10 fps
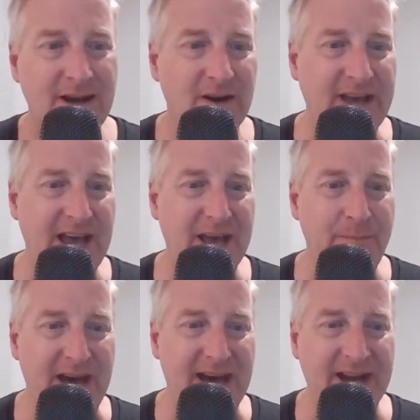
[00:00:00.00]
Okay,
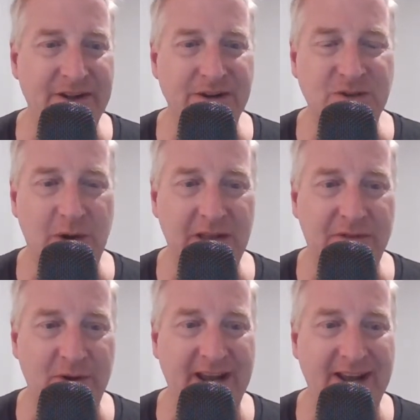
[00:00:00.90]
Ben, you're
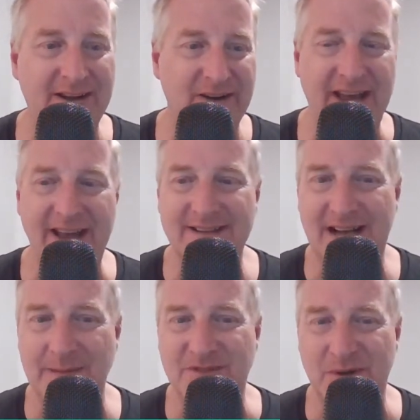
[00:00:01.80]
23. Okay,
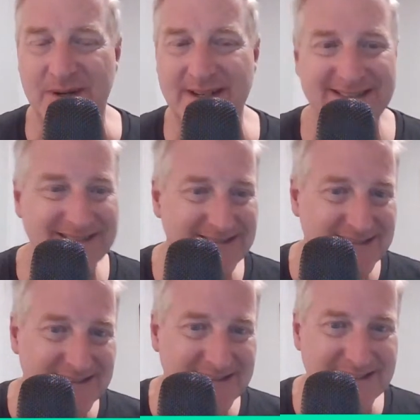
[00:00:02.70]
I'm sorry.
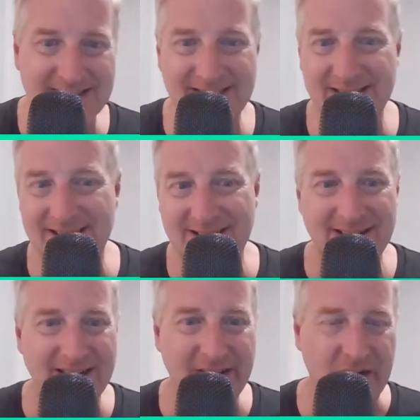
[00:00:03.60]

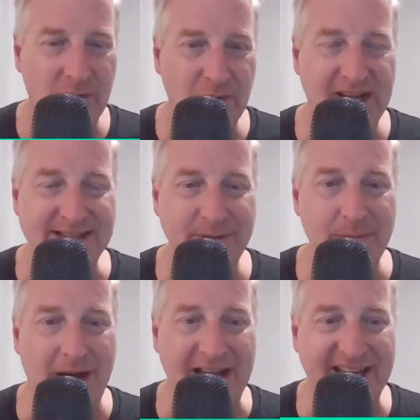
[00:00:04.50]
You know, when you get to be
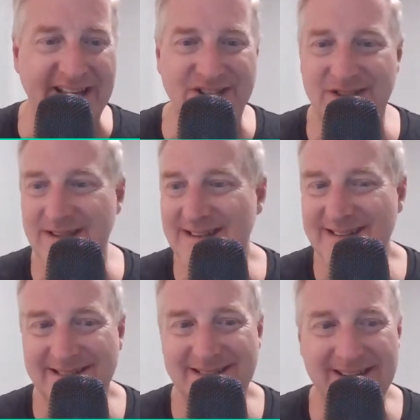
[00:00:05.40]
my age,
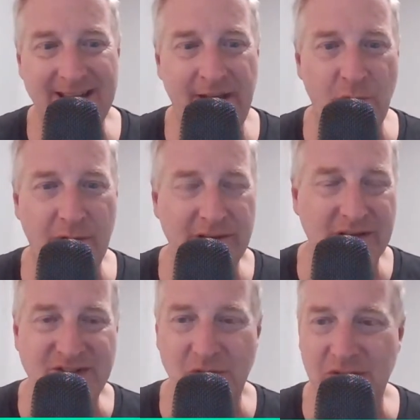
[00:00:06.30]
everyone
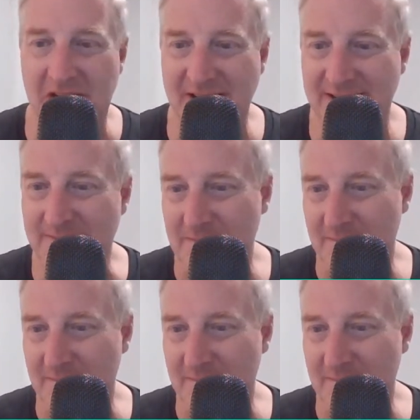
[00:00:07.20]
looks so young.